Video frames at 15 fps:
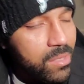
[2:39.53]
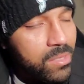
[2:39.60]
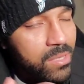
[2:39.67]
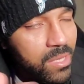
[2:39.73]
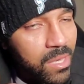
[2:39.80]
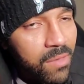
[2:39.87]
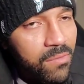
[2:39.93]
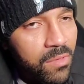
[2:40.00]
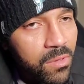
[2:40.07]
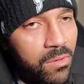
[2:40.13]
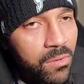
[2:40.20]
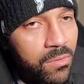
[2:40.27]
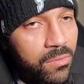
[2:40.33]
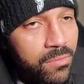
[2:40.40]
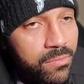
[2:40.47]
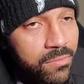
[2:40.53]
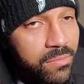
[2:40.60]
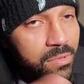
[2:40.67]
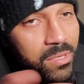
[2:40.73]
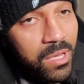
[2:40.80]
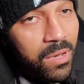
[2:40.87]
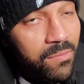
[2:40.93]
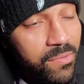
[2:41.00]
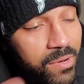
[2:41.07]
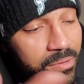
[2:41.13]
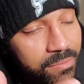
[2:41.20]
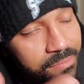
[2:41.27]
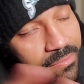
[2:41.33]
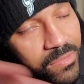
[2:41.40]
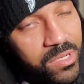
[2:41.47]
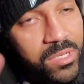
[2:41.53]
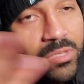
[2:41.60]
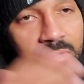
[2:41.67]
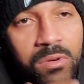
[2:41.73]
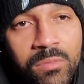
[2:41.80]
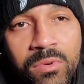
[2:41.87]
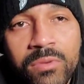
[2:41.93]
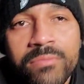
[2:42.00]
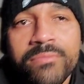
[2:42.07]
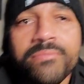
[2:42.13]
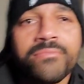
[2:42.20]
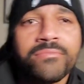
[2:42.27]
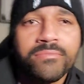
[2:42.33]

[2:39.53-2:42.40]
to give you comfort, which is normal.